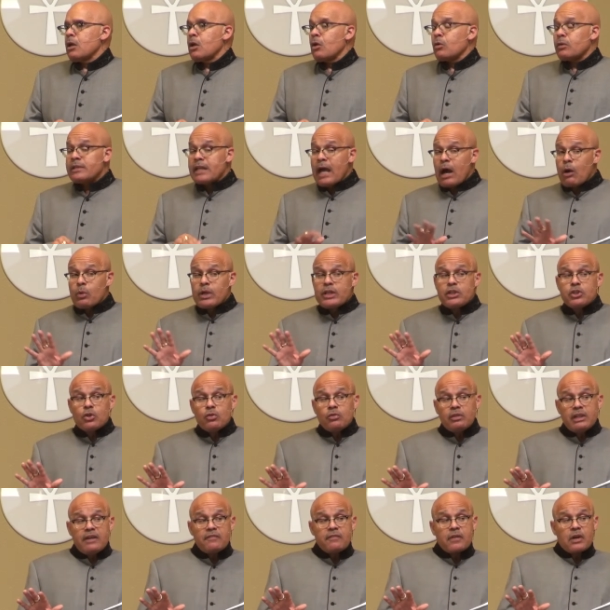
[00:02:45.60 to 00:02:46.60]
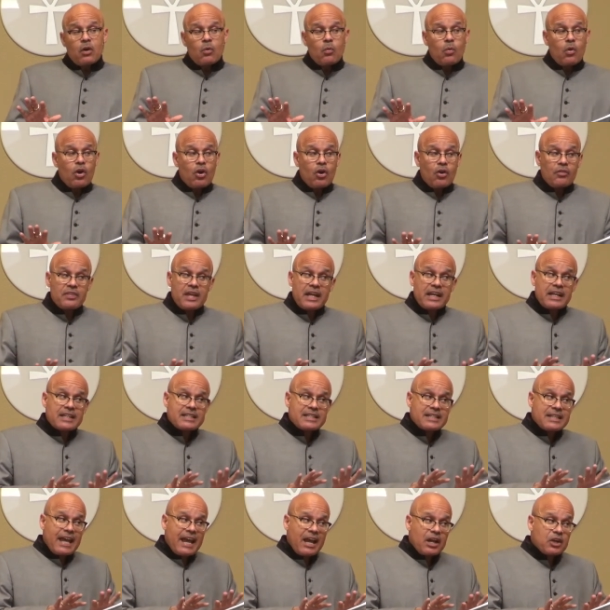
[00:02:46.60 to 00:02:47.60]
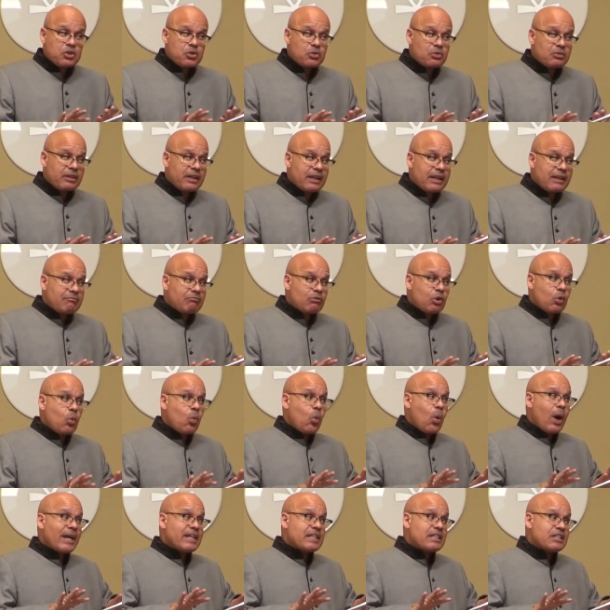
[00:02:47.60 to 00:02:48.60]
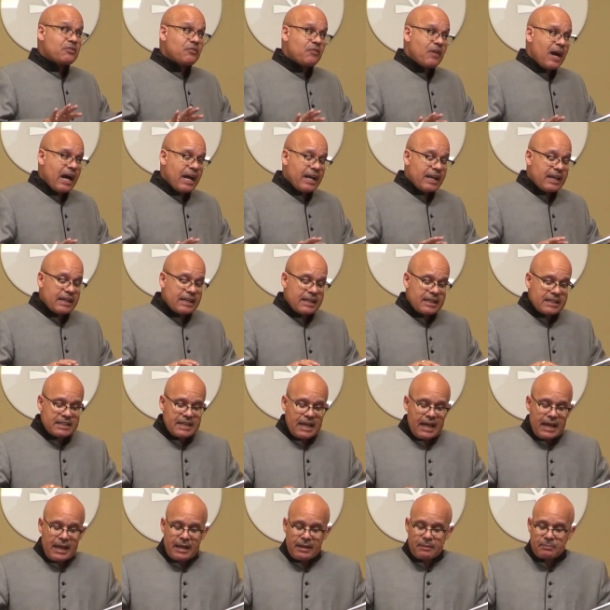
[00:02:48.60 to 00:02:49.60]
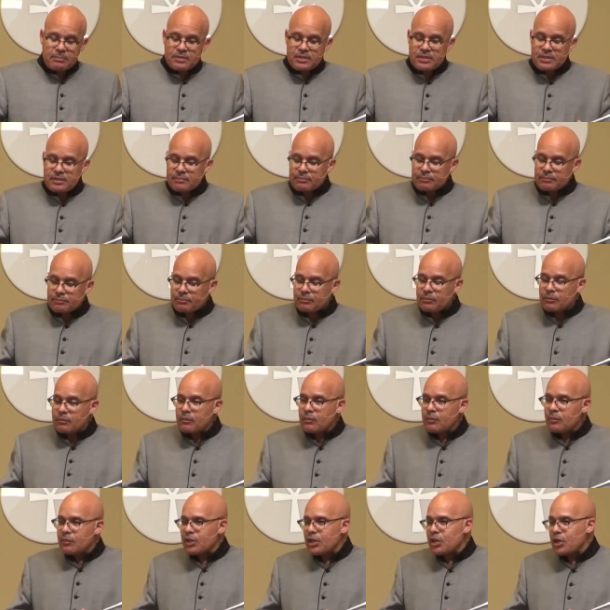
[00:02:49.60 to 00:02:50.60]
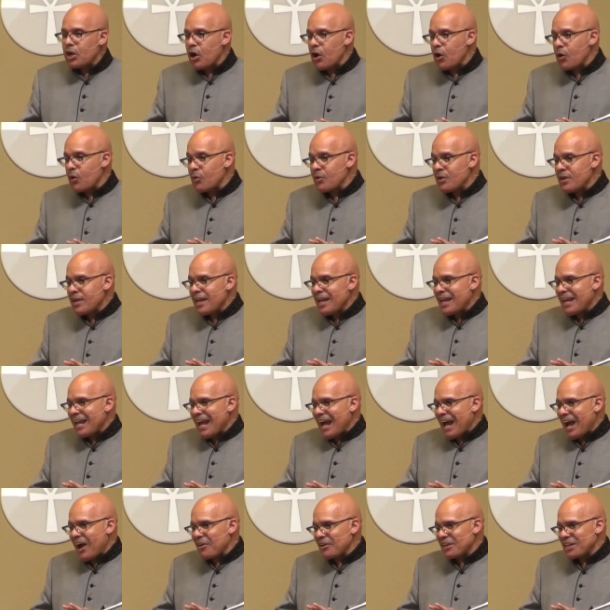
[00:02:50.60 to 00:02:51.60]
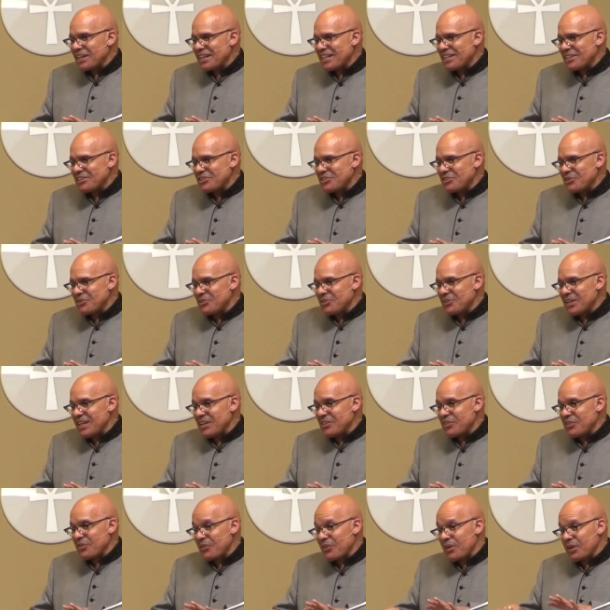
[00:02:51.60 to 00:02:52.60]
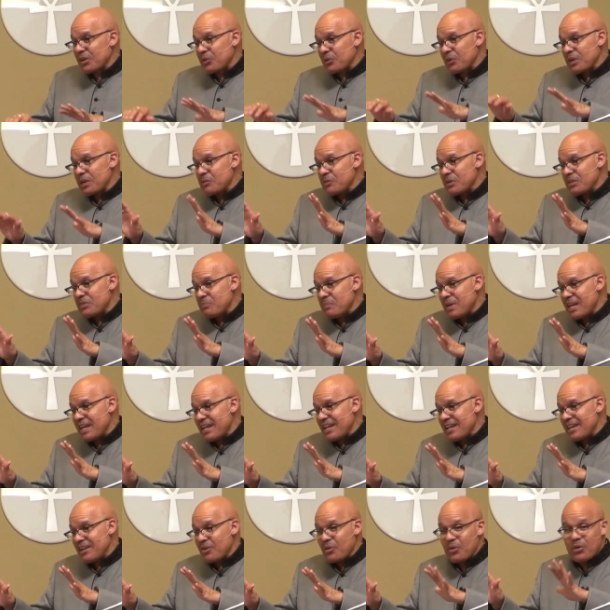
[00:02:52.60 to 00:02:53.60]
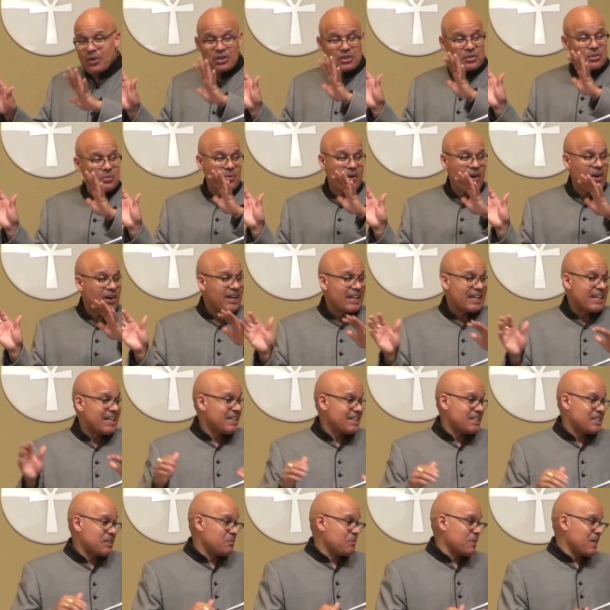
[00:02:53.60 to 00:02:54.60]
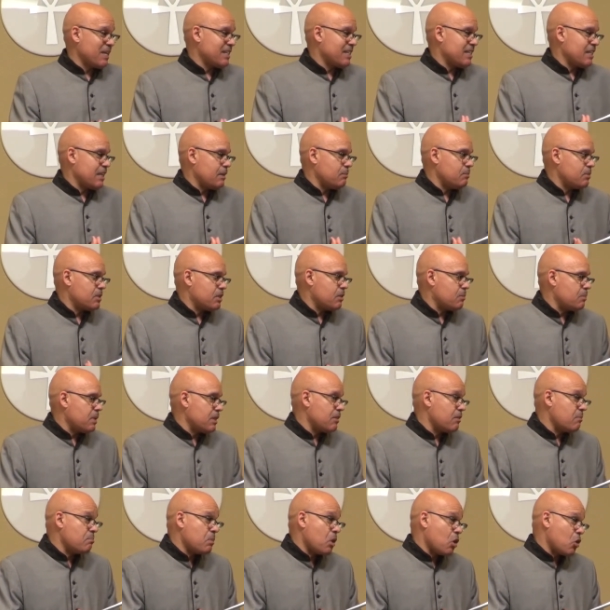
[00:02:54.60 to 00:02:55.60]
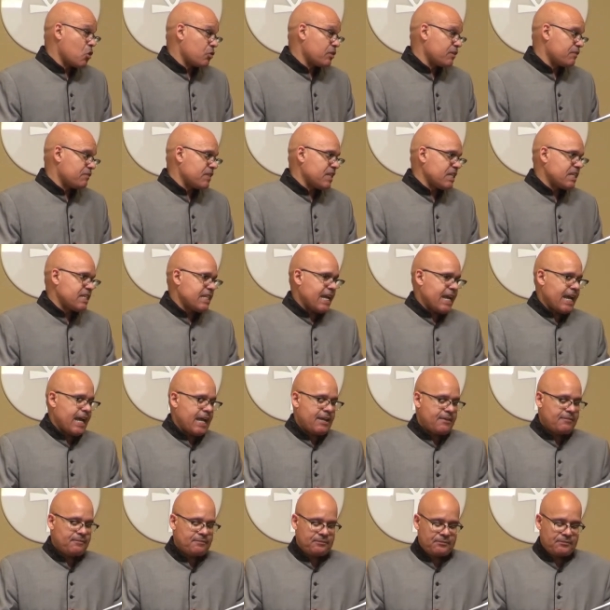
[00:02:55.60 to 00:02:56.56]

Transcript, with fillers: Now, we do live in a world that is actually quite divided at times. You know how it is, you either agree with me or you are against me, seems to be the mode of the day.